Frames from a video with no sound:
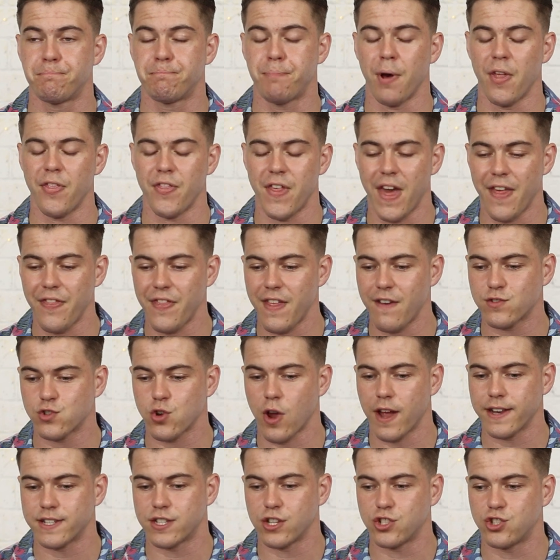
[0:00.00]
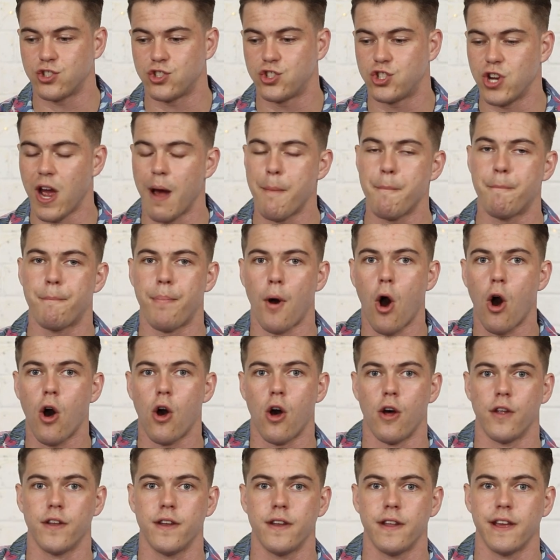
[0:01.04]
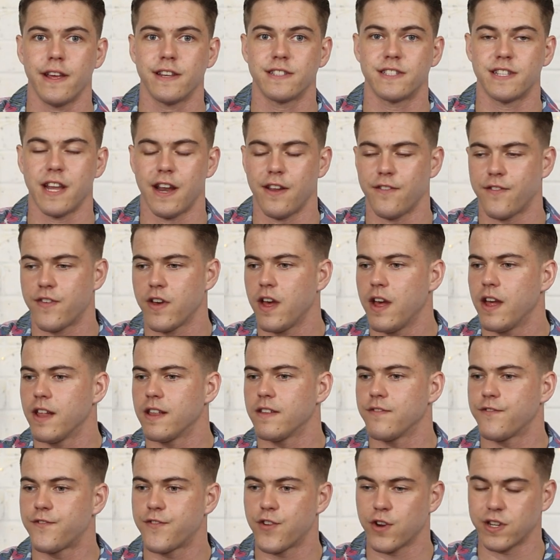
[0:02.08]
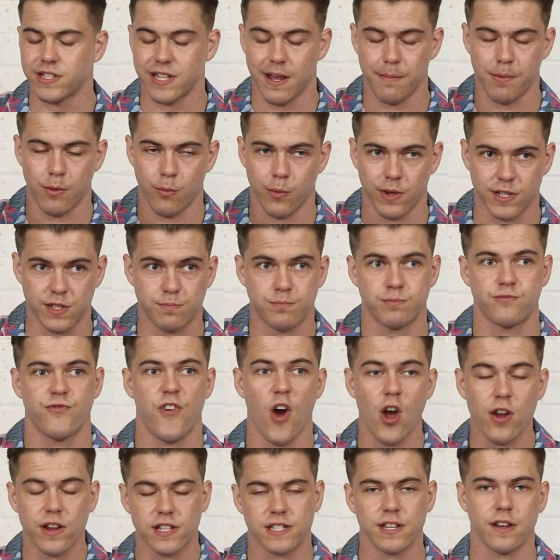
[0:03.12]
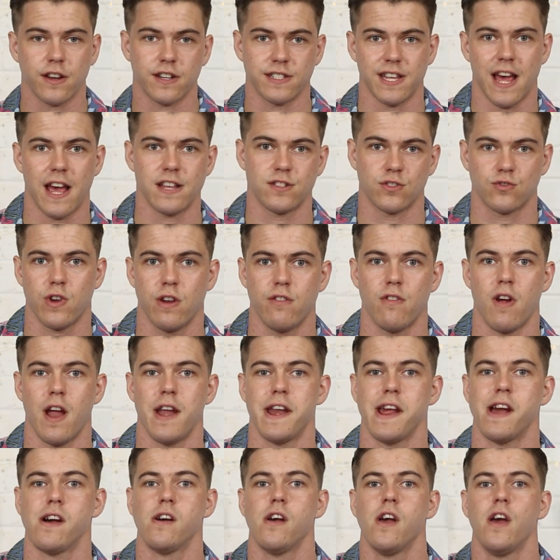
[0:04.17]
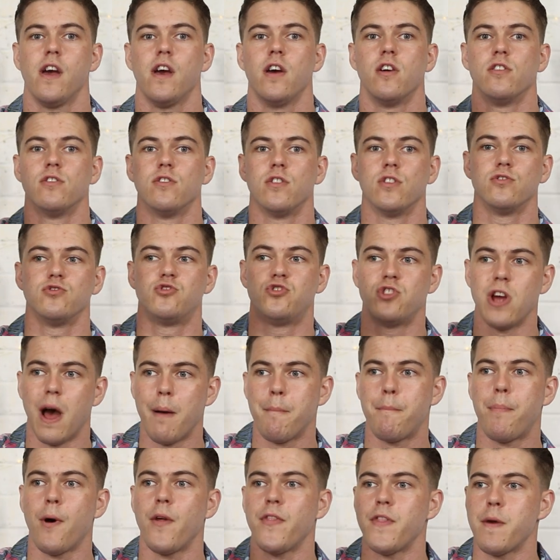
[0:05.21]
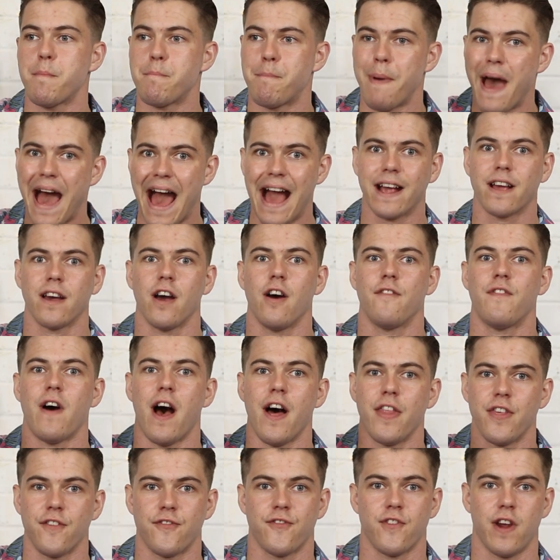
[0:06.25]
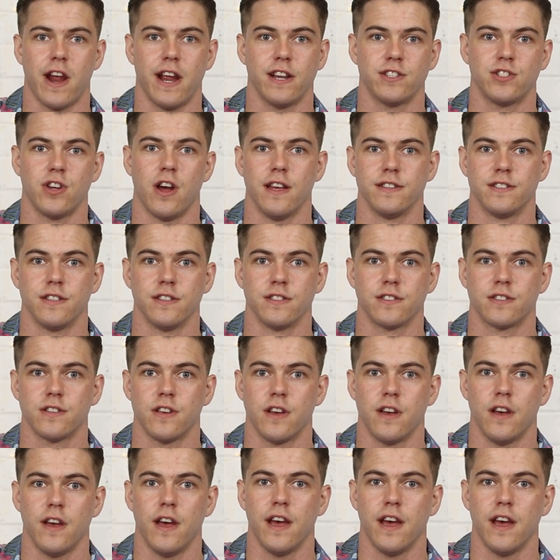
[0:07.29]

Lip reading: But then they've tried to jump on, instead of, for example, we're focusing on Assassin's Creed right now, jump on the back of other franchises.